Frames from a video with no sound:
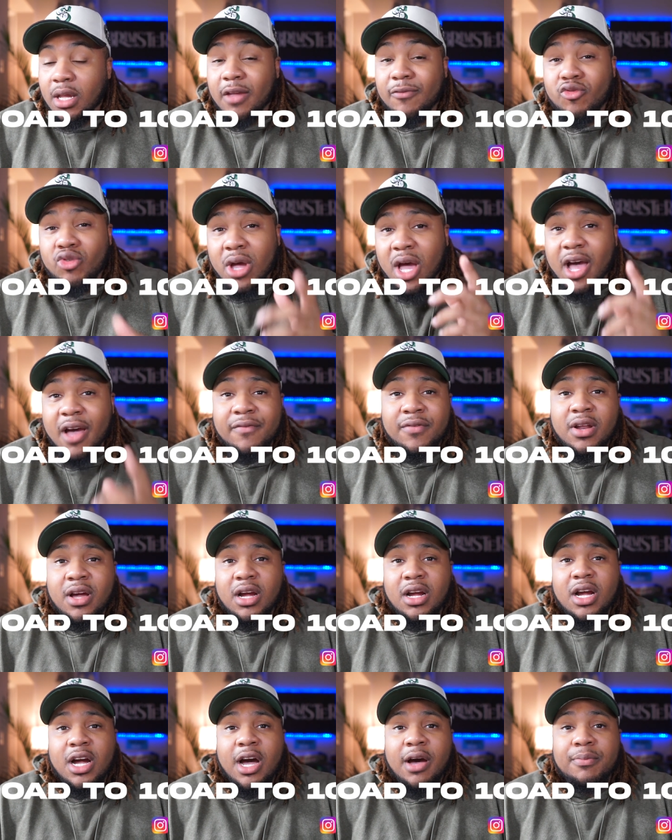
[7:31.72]
If you have
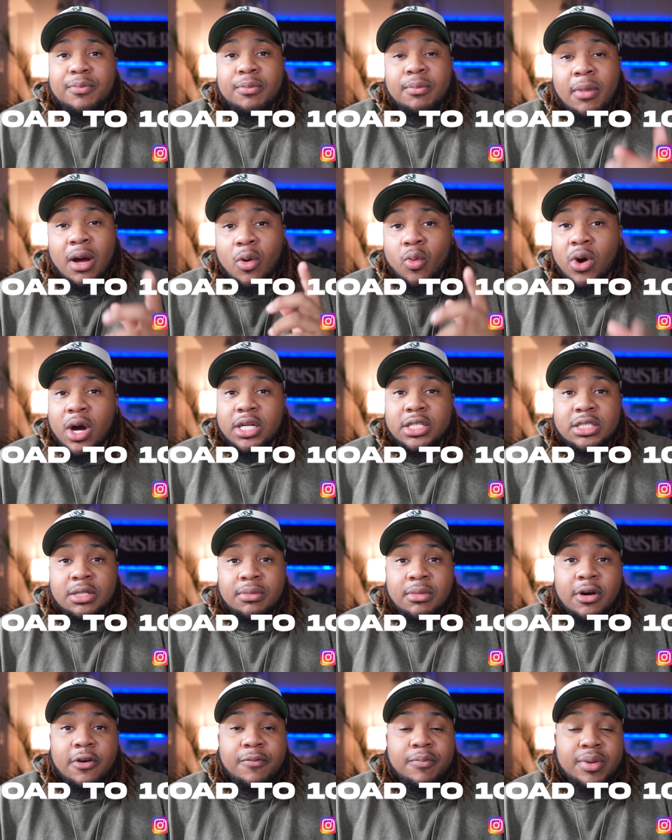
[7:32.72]
not copped my Watch Your
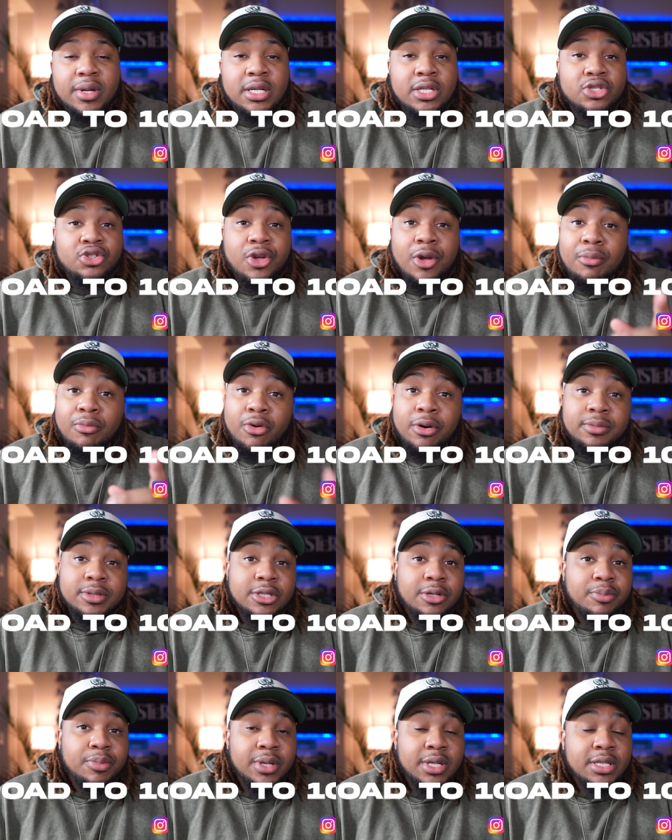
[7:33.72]
Mouth pins or your
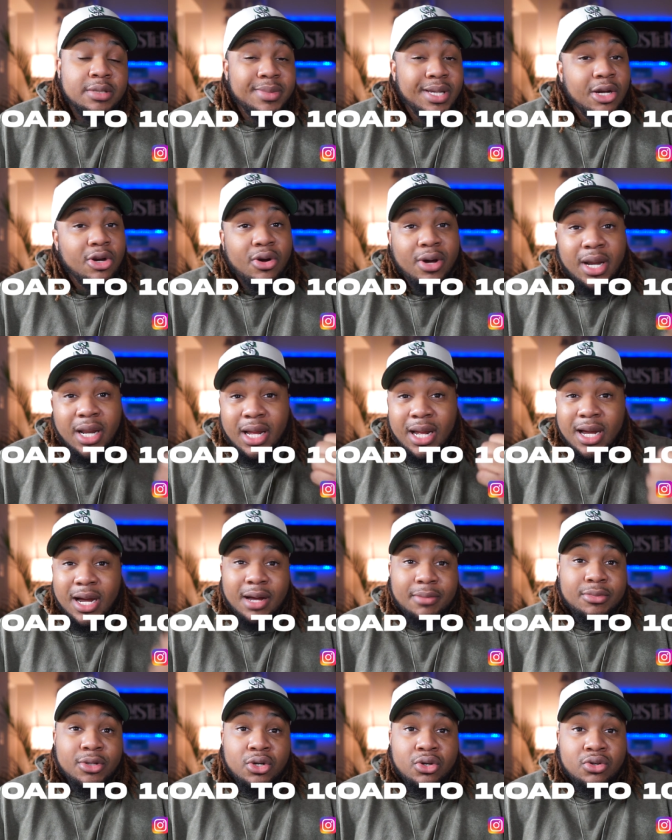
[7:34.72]
Brimster pins, man, go ahead and
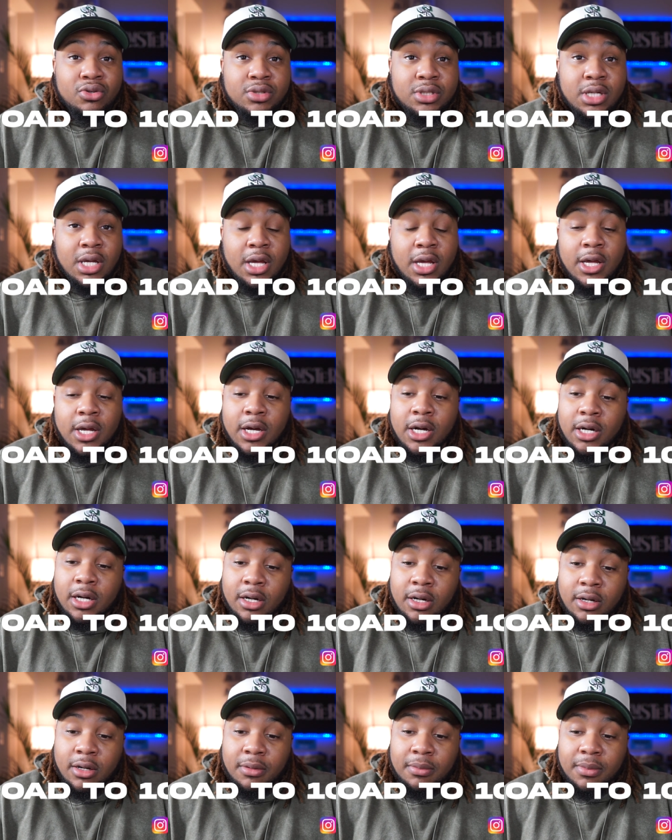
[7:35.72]
cop those.
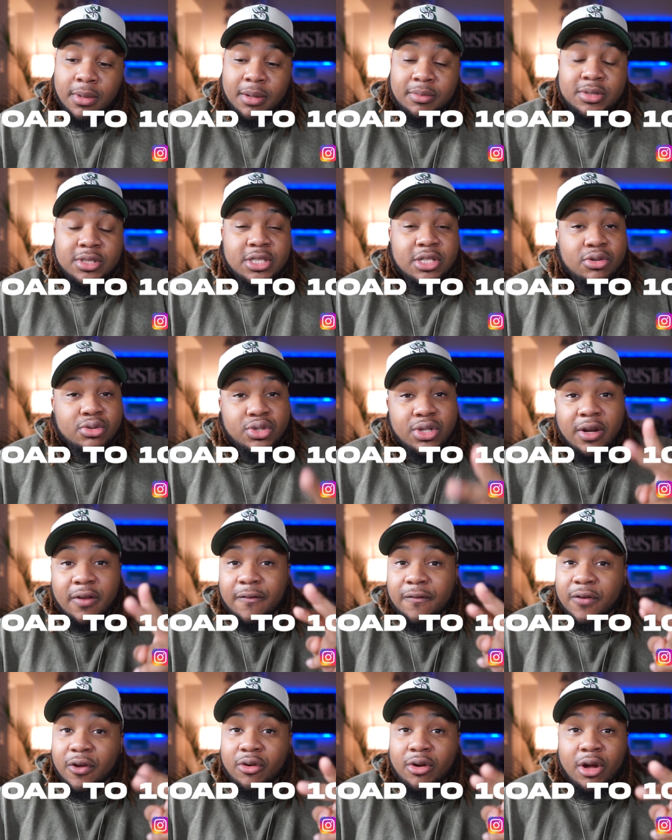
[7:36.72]
I'm still trying
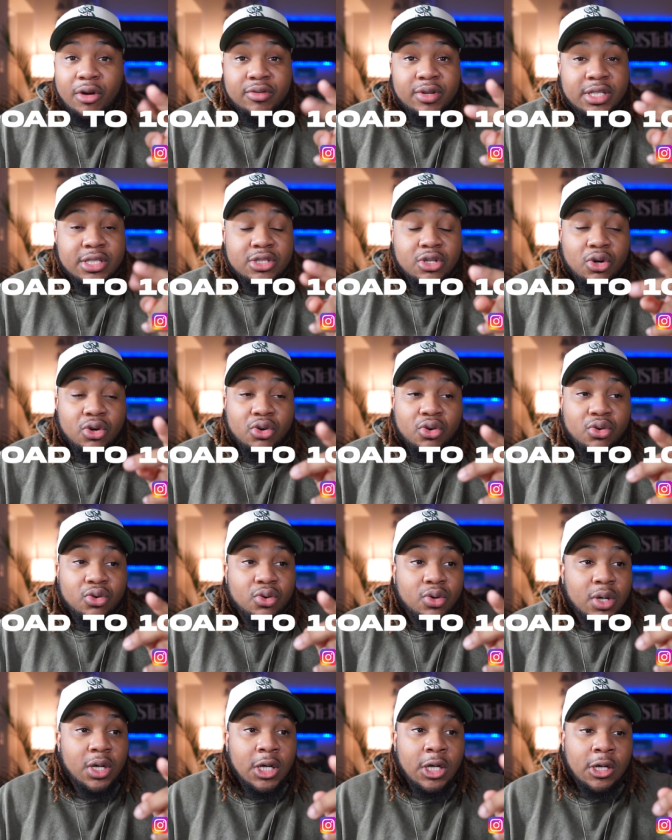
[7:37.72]
to figure out this
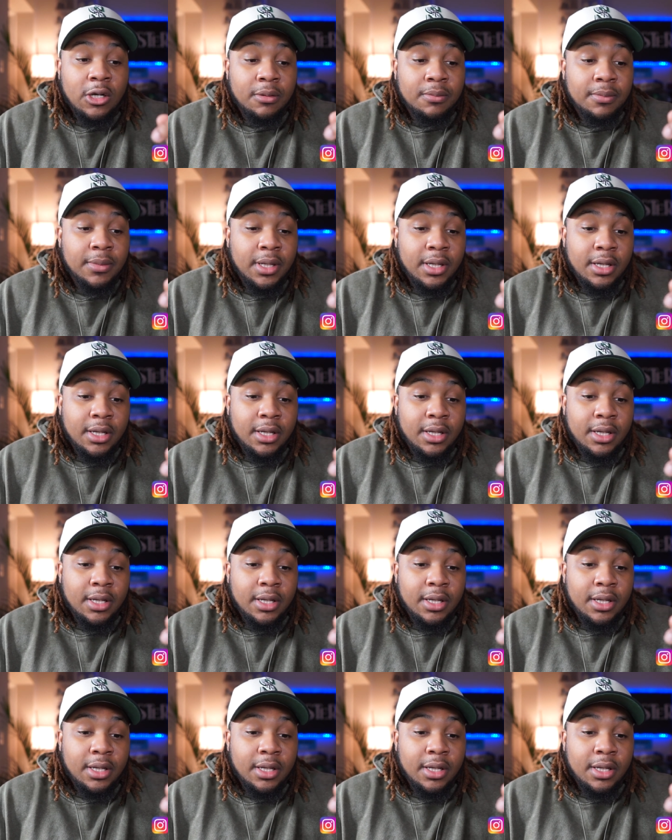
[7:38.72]
whole